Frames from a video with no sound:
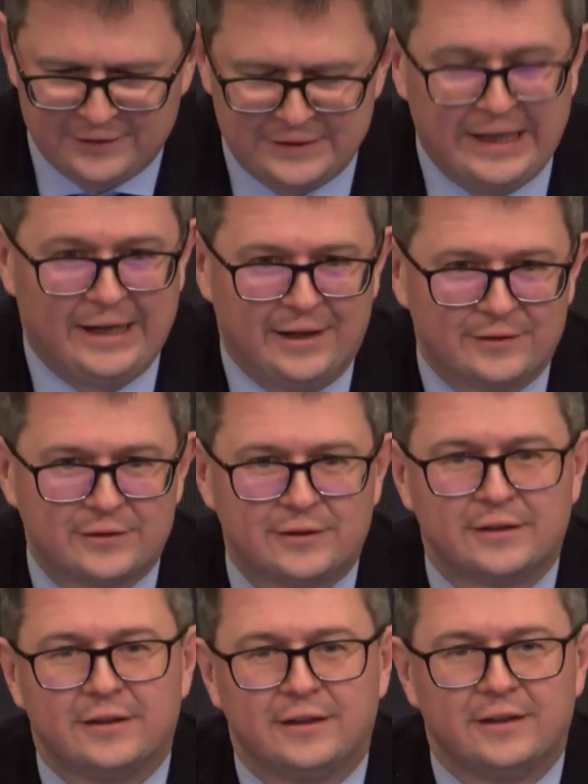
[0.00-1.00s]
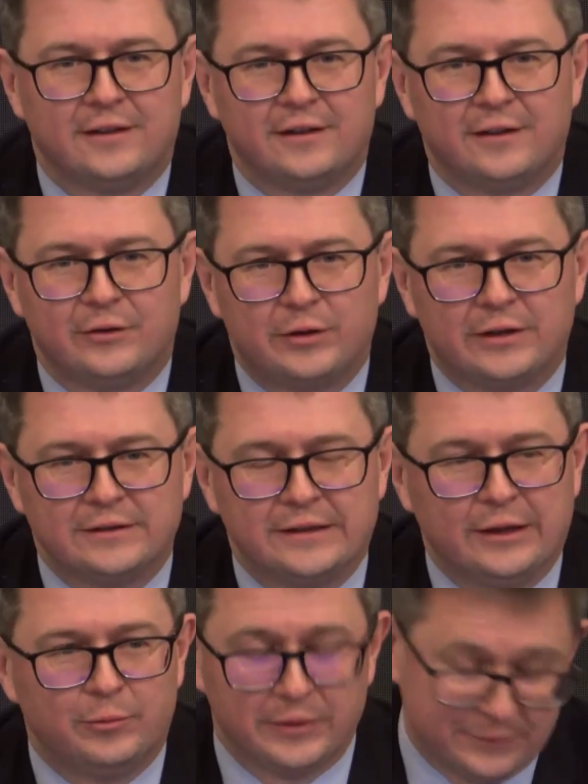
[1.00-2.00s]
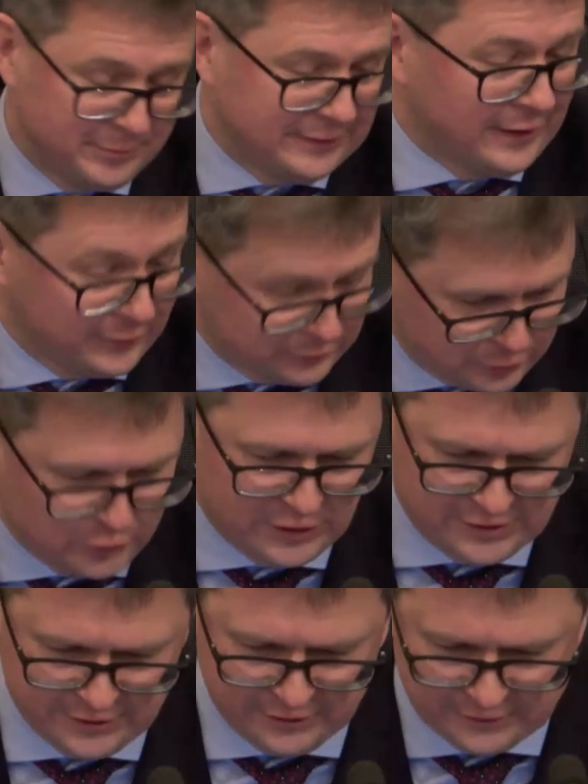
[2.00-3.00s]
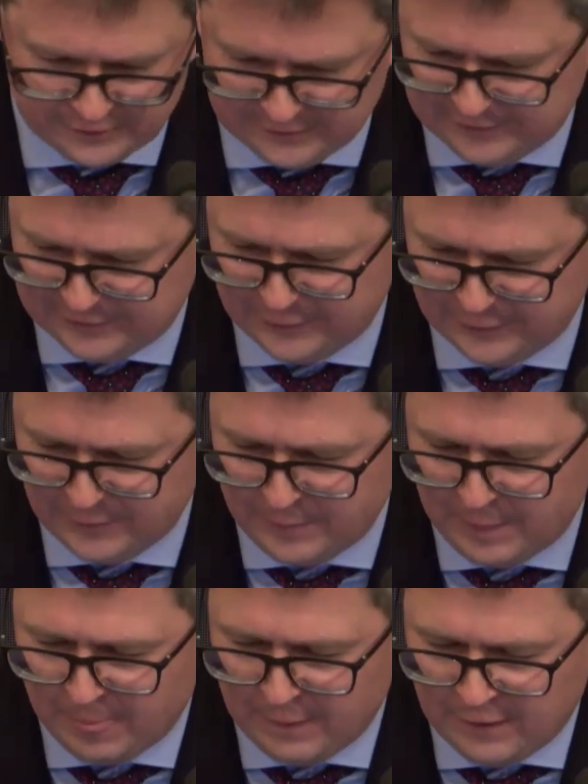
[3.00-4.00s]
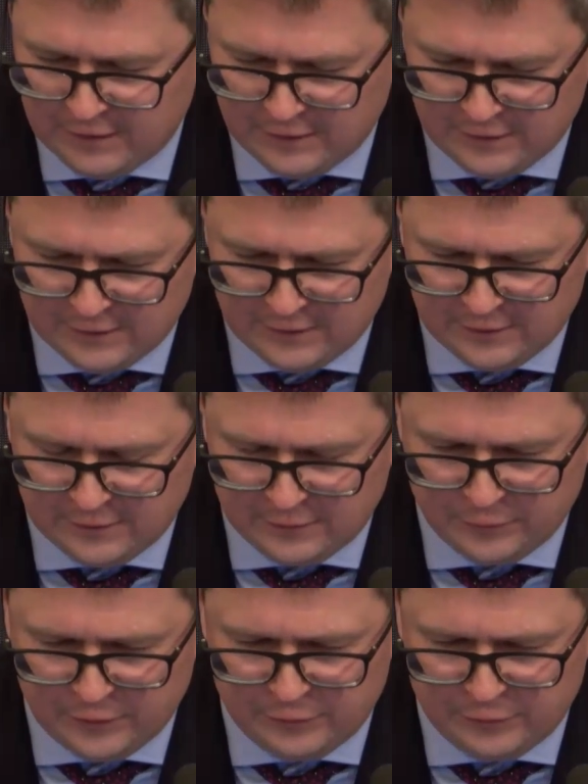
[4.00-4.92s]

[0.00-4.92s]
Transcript: task right now, but I'll try. As